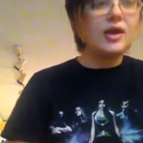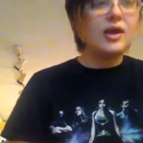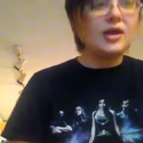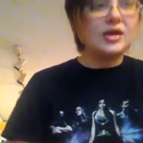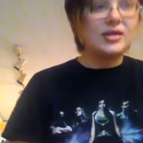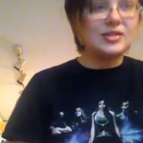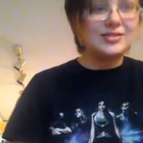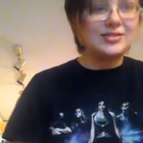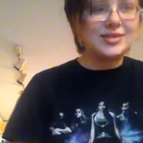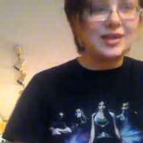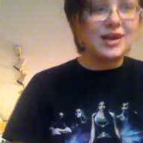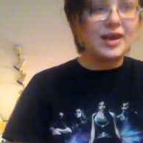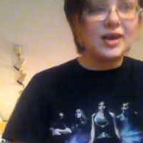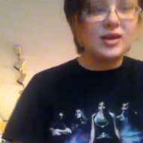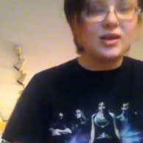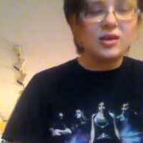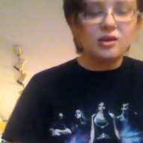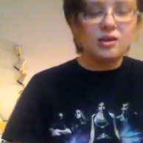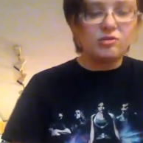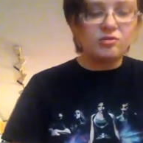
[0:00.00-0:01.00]

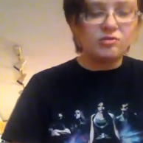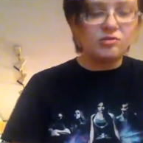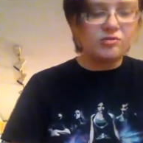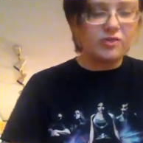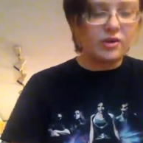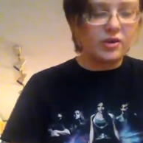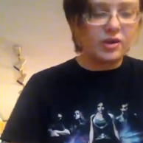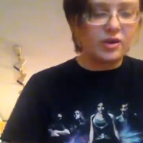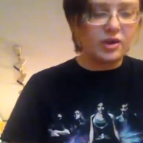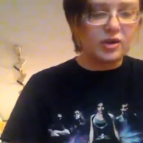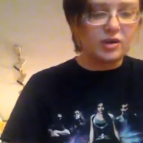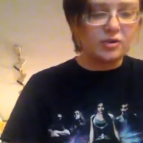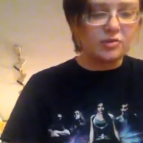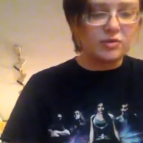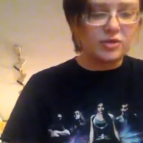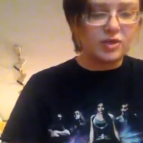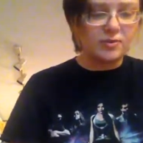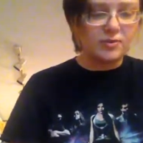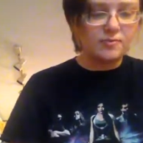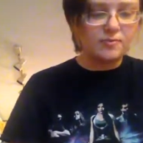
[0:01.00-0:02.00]
Inside, it was very
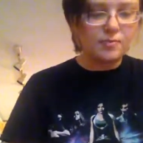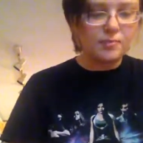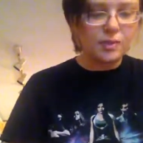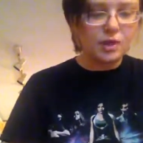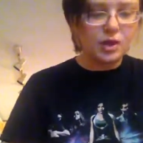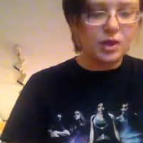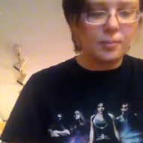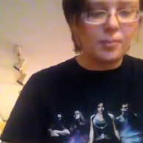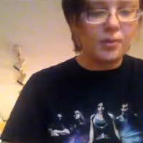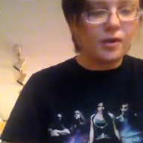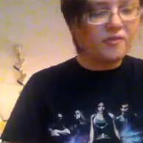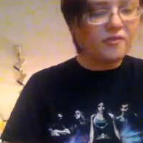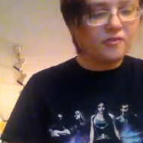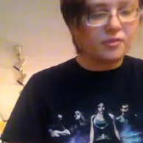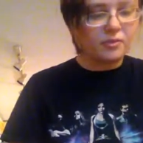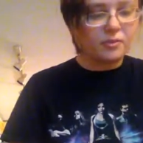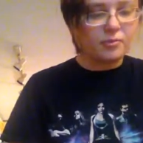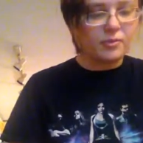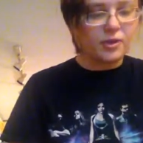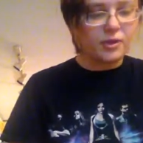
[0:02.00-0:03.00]
cozy. Apart
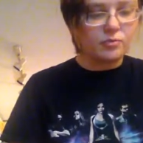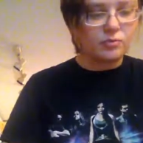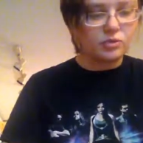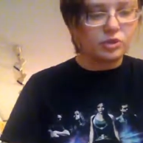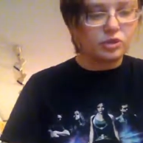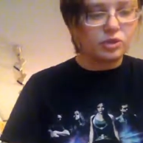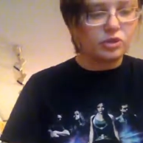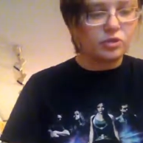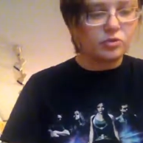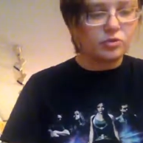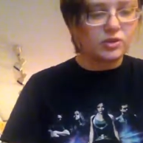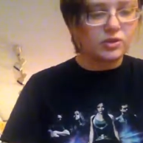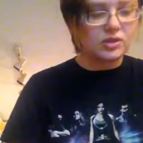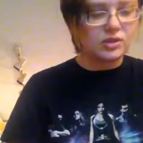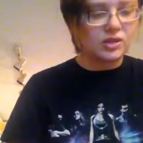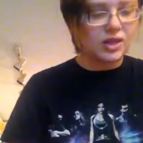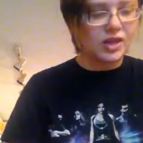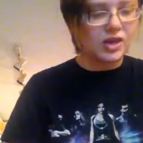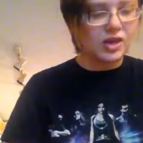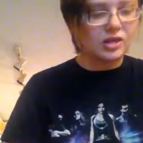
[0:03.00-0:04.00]
from the bed, which took with
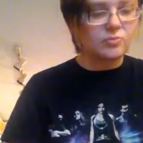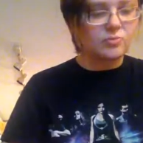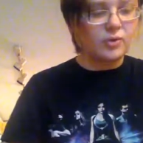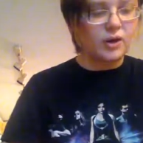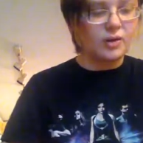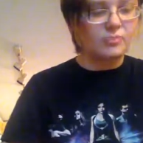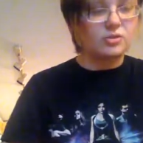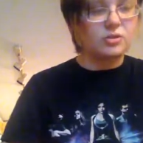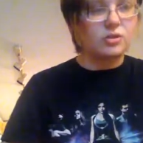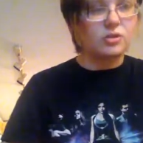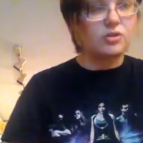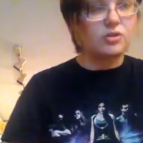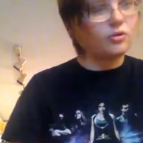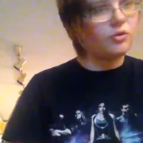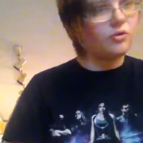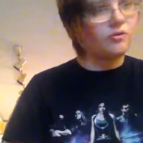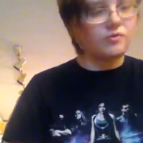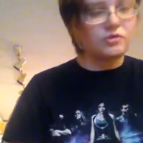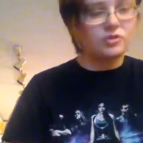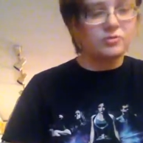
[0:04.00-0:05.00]
its hangings perhaps a
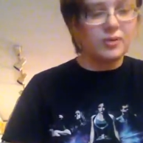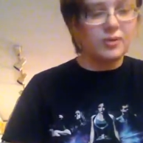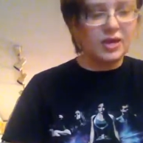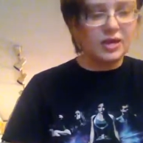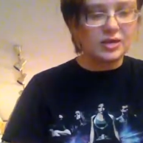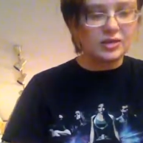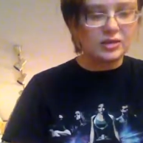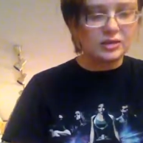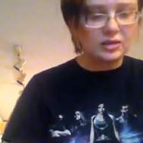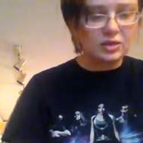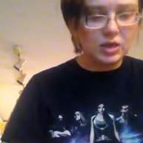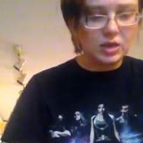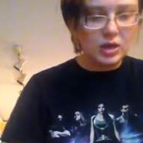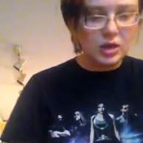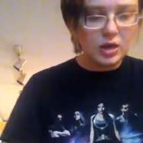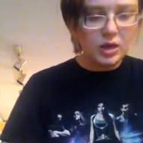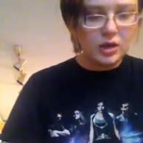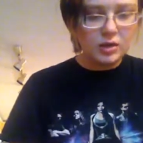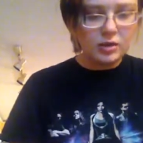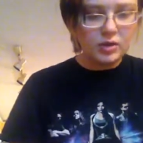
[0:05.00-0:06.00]
third of the space,
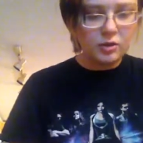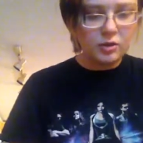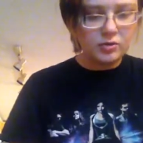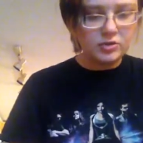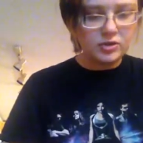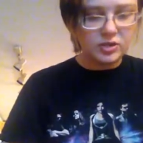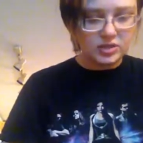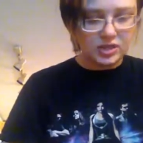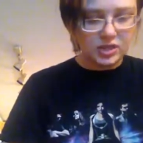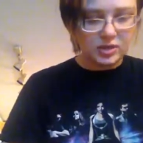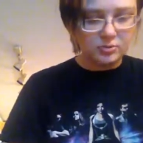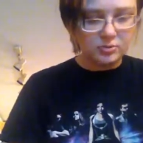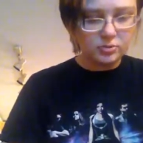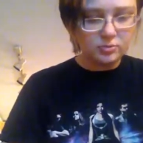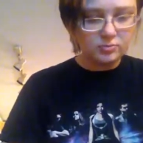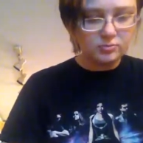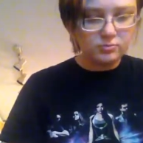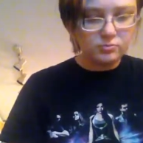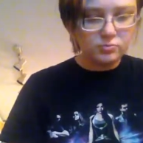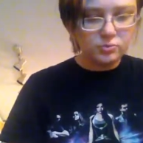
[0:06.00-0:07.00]
there was a
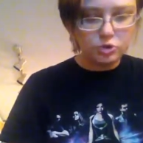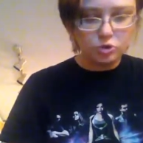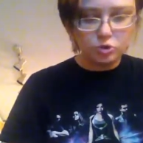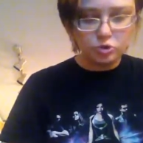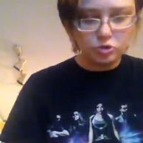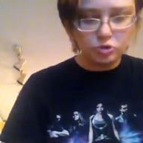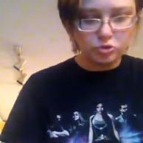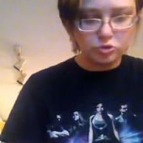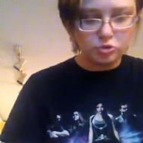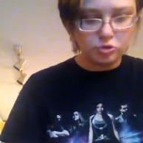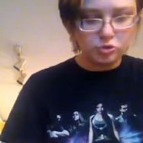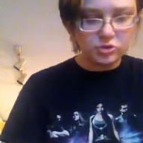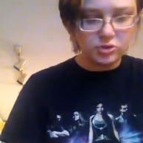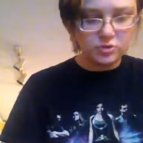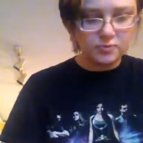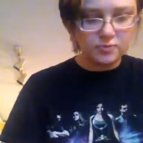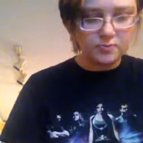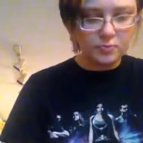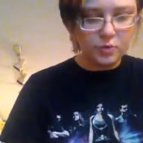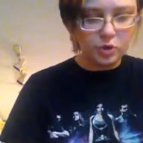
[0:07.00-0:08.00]
table, two
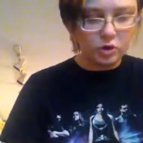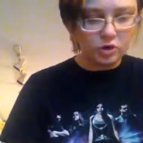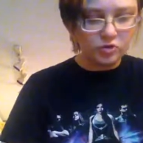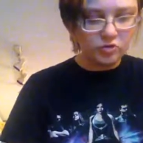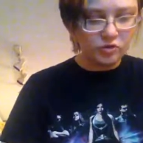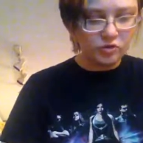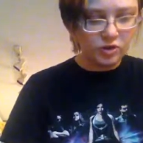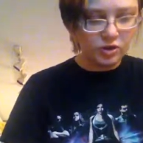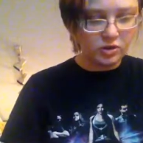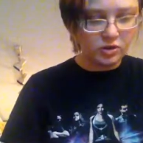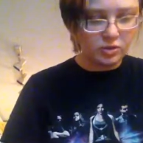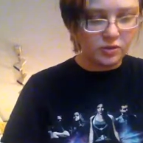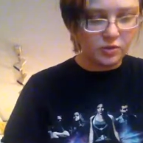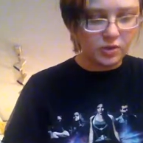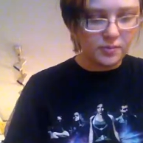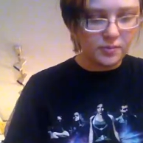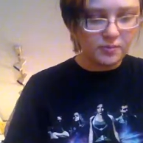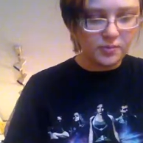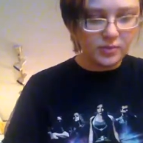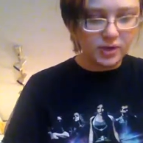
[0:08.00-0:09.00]
stools, hooks for our
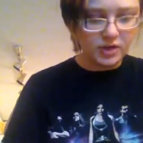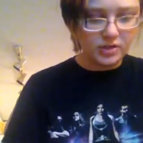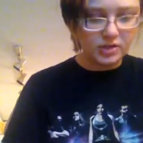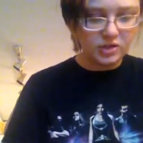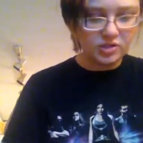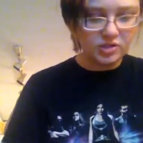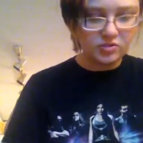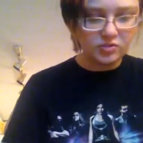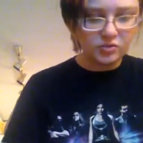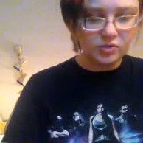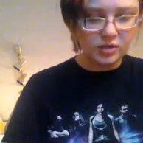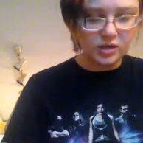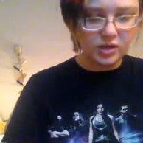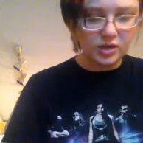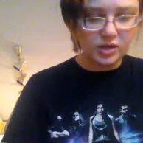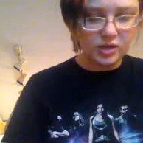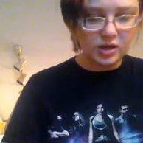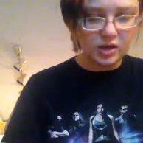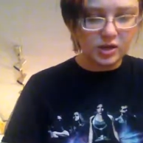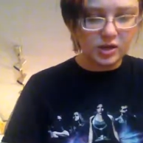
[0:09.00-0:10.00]
clothing, a chest for
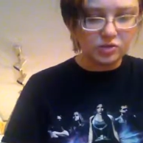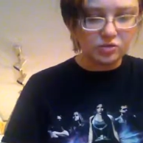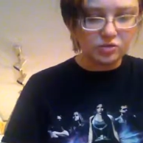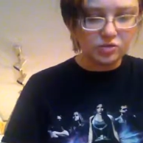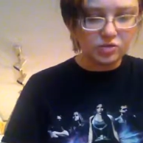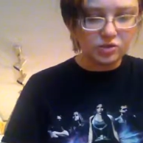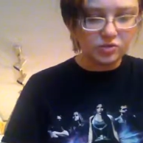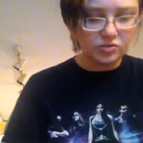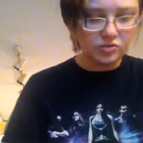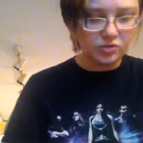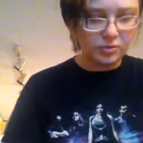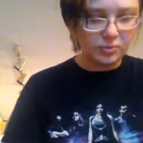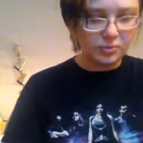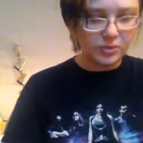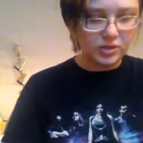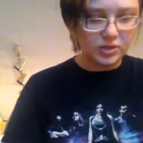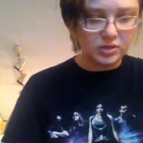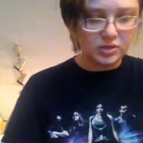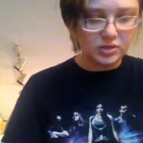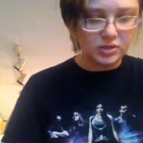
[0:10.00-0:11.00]
linen, and a dresser for the
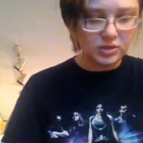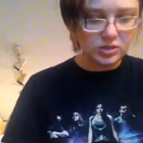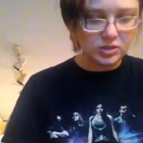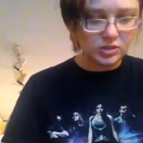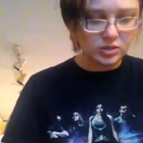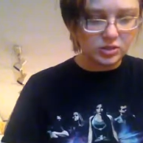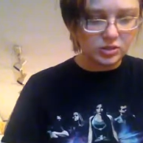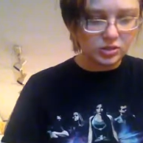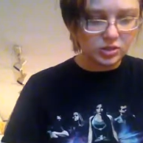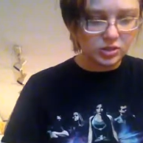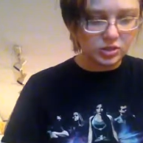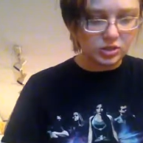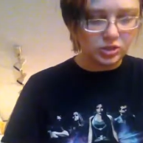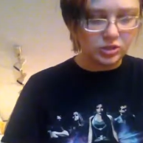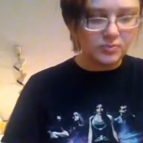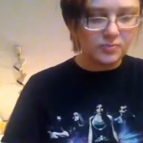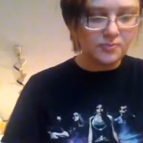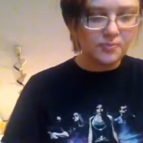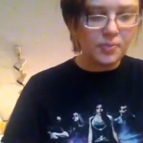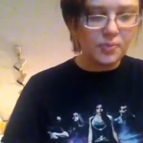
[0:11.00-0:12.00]
pots and dis dishes.